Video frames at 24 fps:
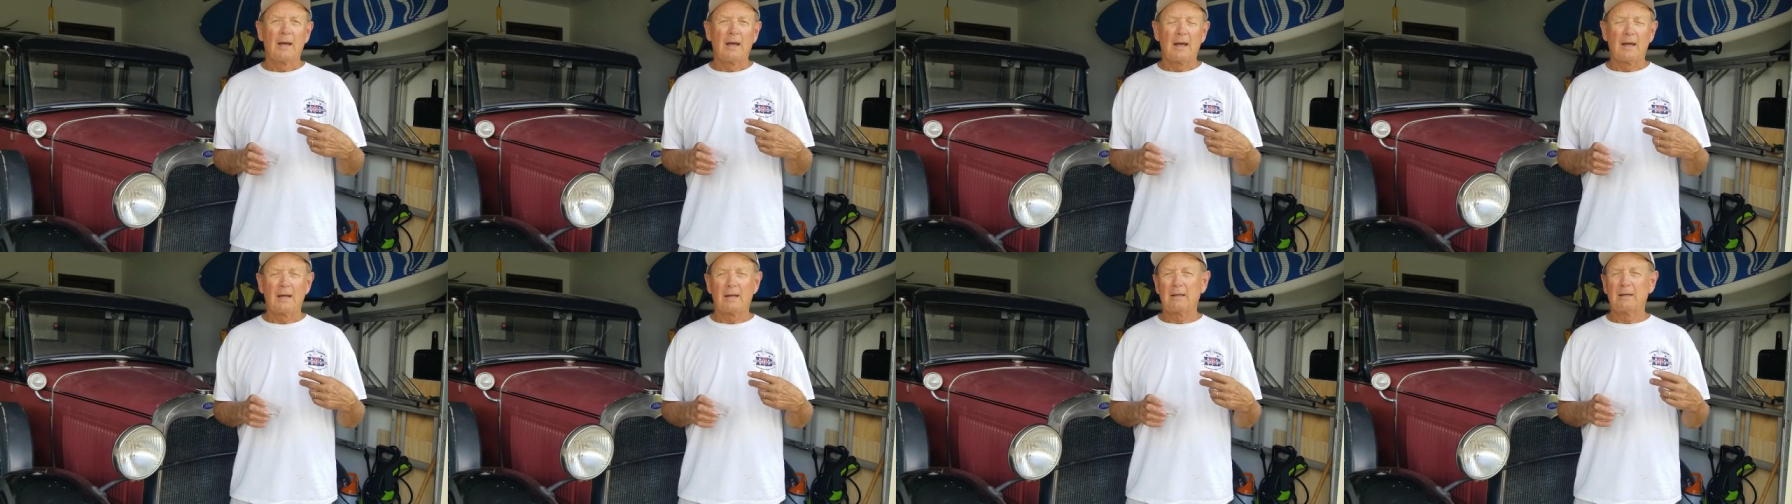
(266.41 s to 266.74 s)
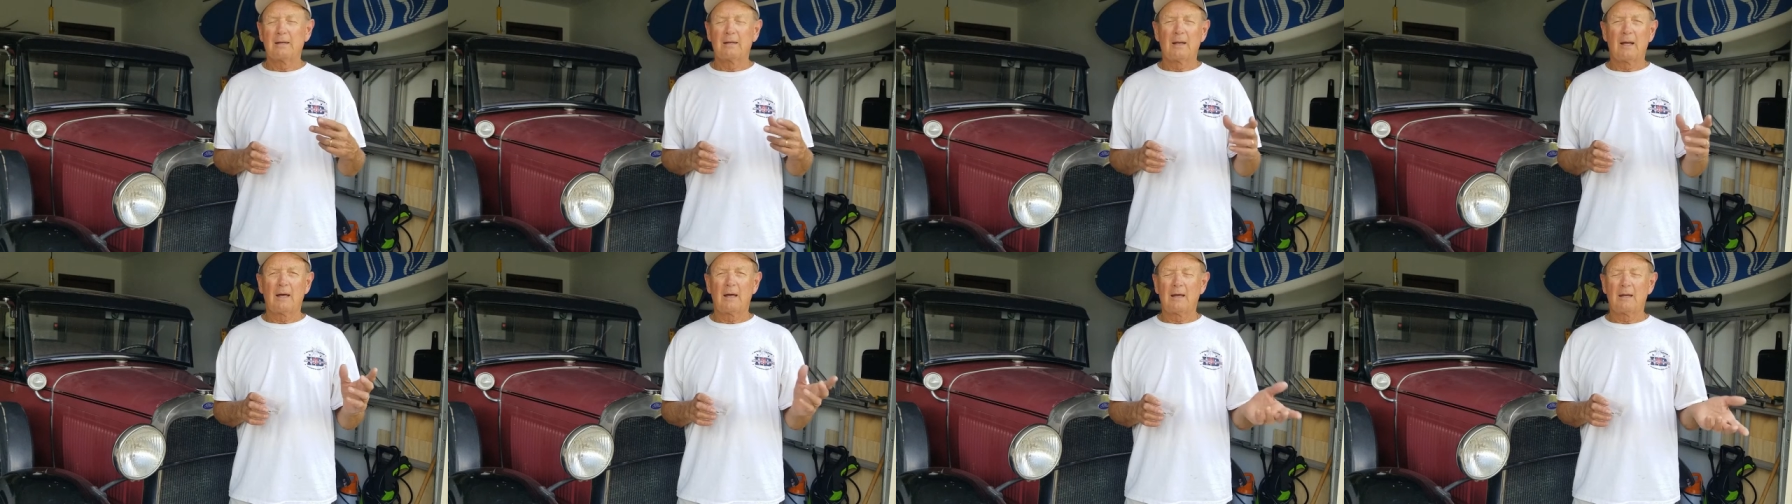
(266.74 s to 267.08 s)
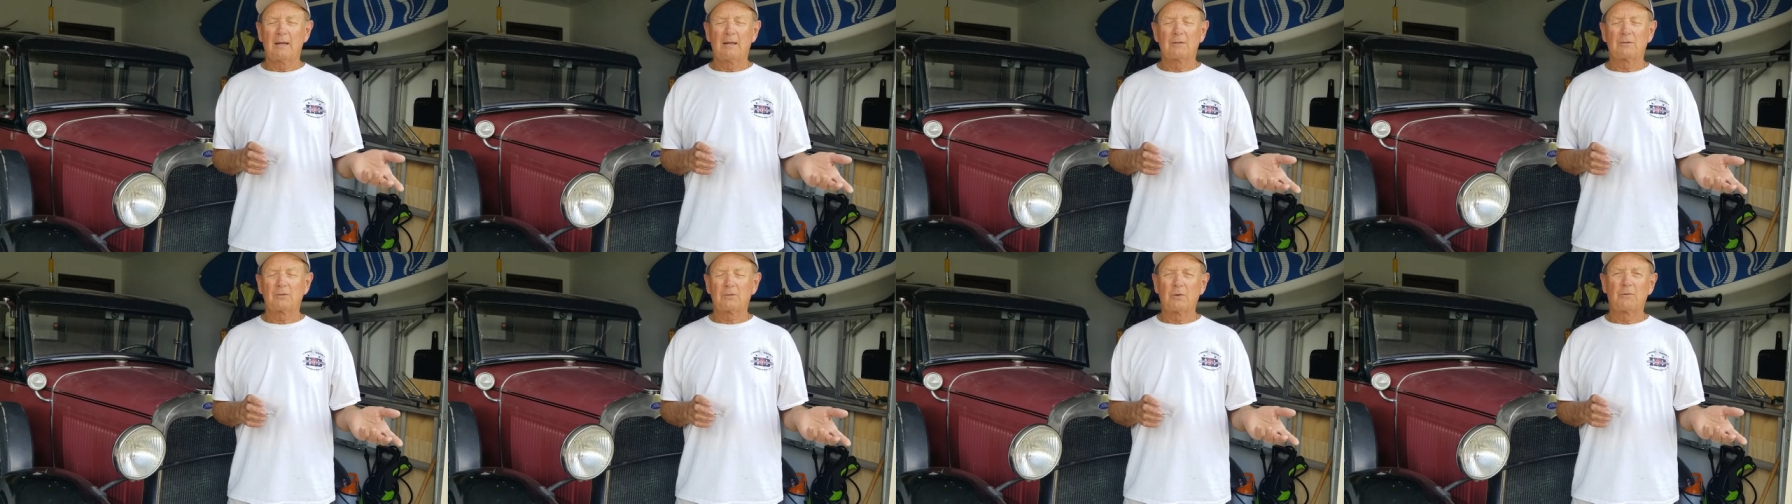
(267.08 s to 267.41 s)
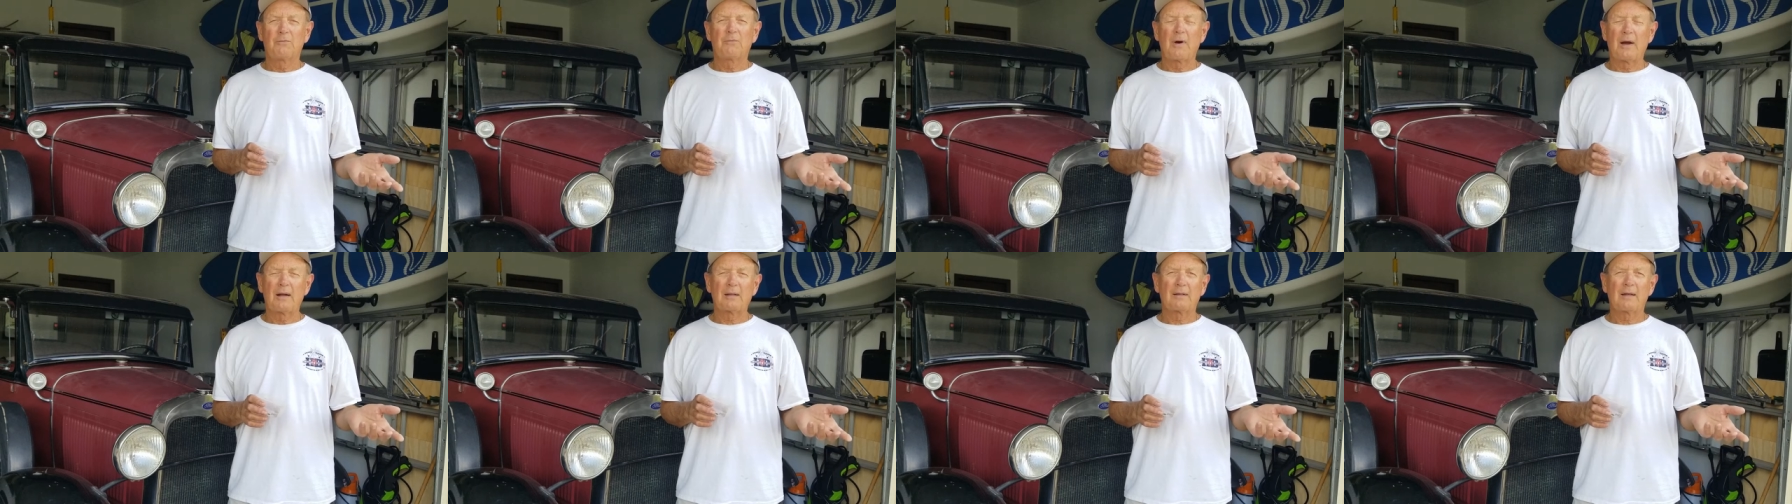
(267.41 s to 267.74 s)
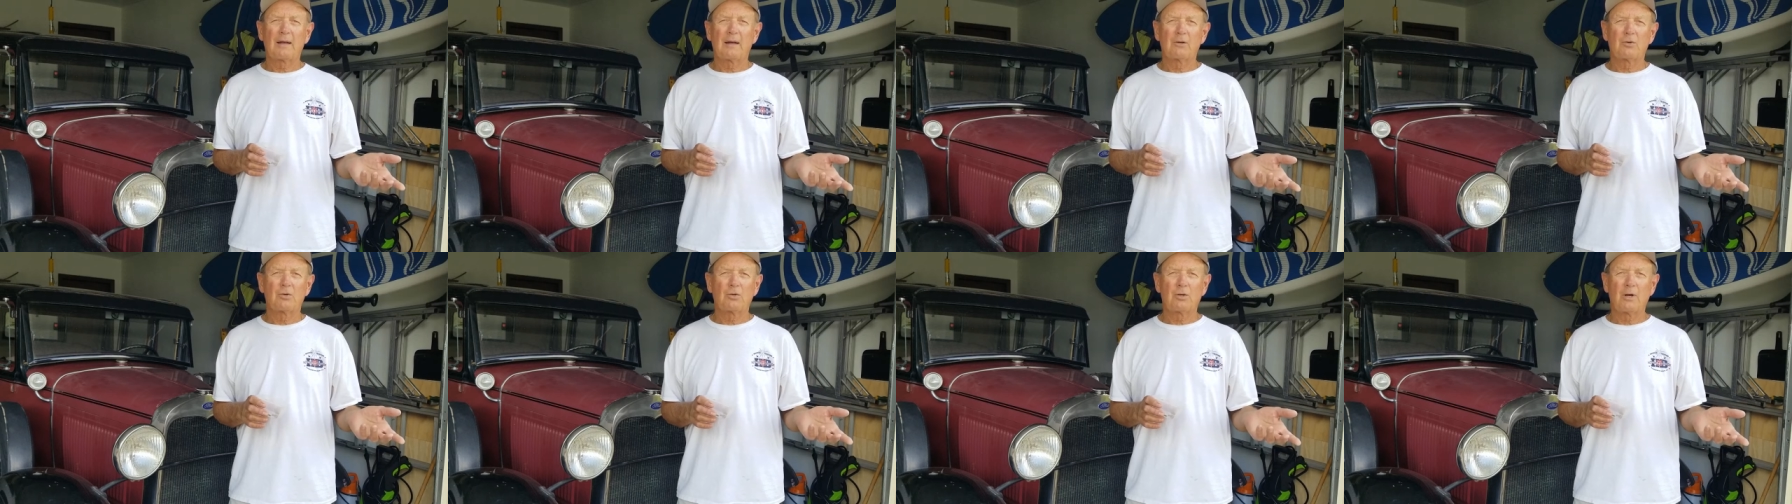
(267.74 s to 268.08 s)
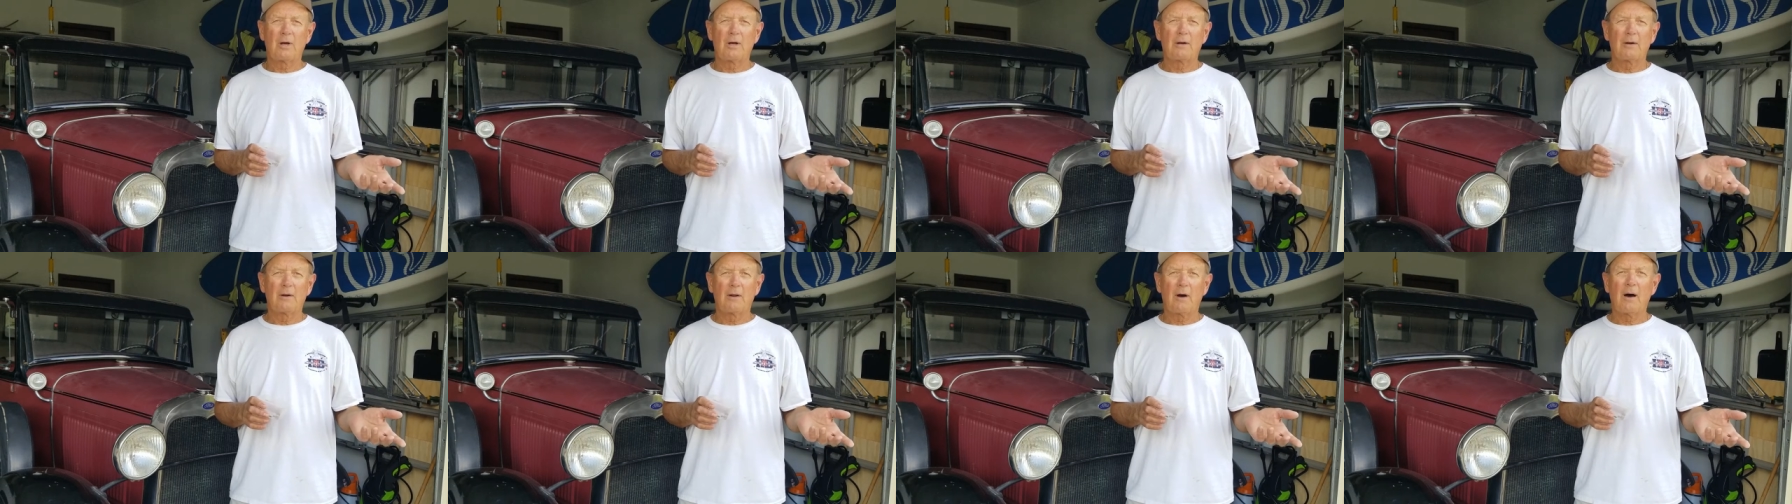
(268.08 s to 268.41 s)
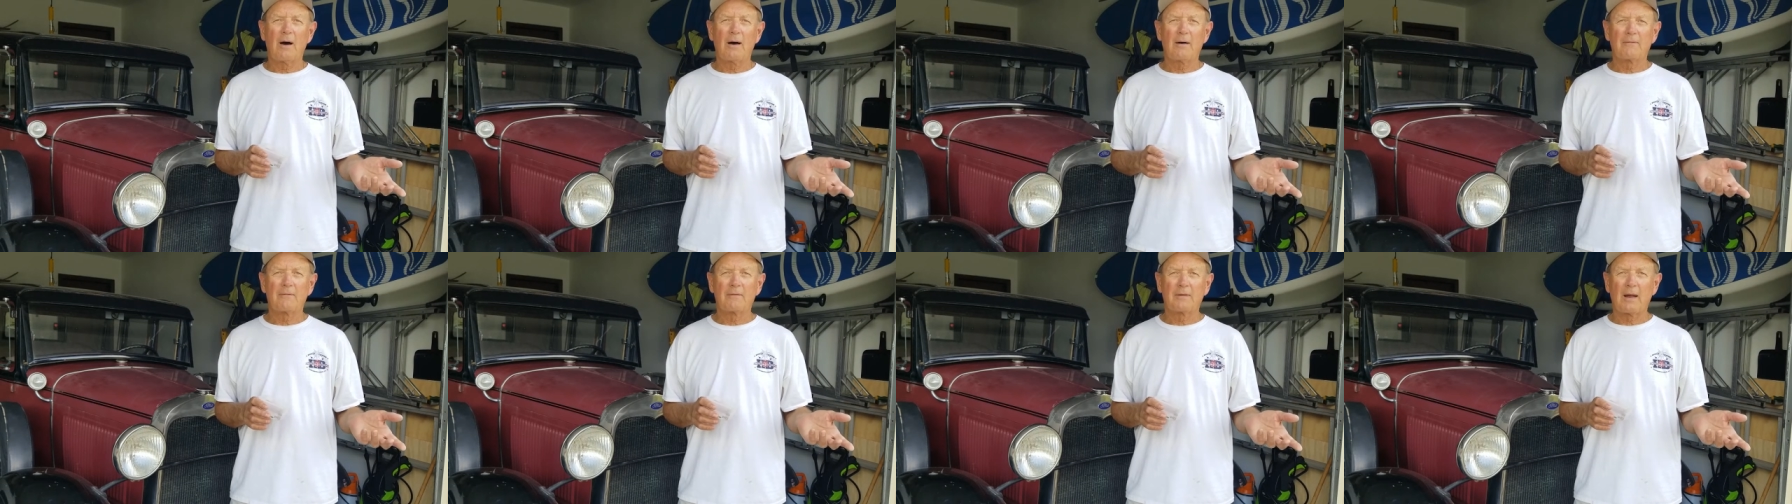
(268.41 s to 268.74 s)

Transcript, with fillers: And, and so finally I shut it off